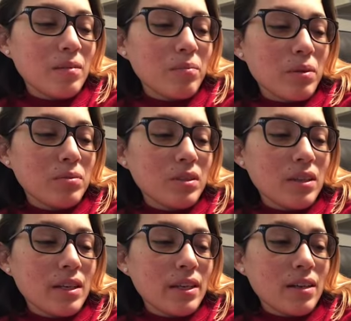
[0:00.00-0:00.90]
But I'm just
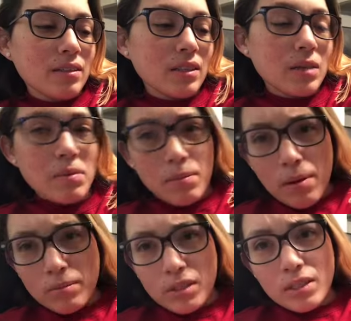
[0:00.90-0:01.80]
gonna hang out today. My
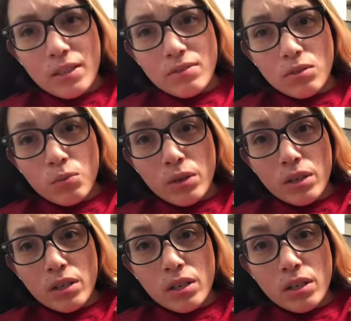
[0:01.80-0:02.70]
mom just left to
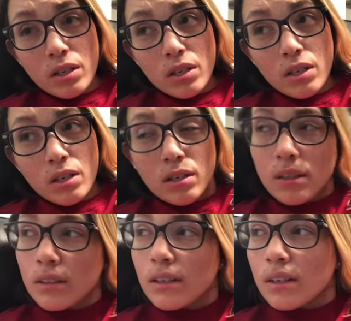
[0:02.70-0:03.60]
work.
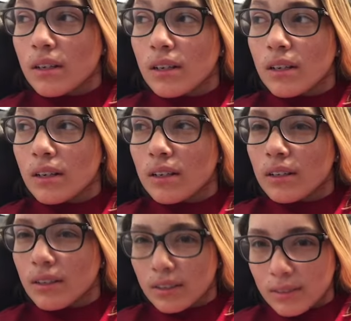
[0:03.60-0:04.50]

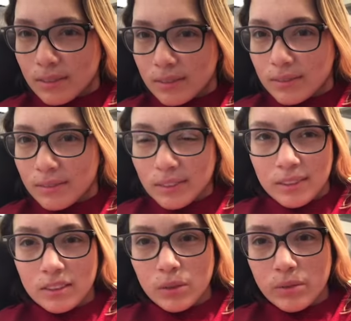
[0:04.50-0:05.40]
I
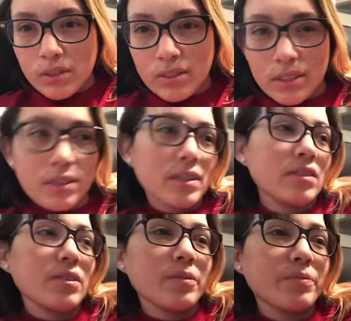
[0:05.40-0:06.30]
think someone's outside. I
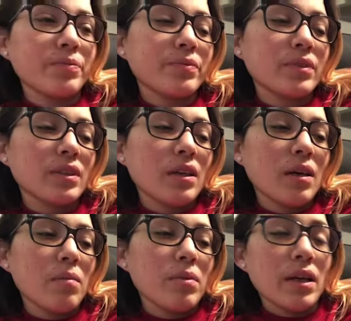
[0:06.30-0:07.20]
don't know.
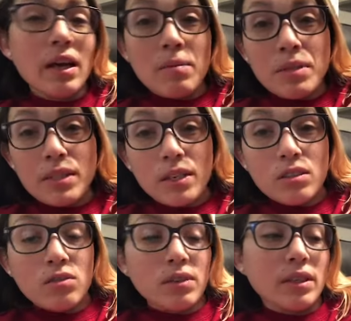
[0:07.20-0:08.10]
But I am in
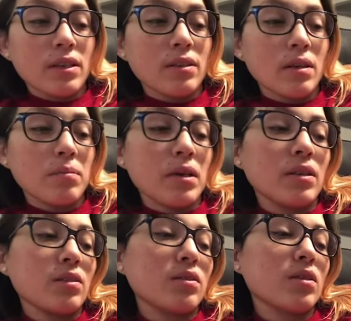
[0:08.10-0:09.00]
Texas right now at my
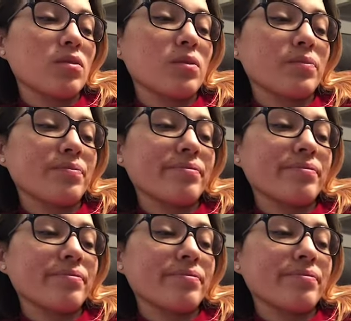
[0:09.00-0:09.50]
uncle's house.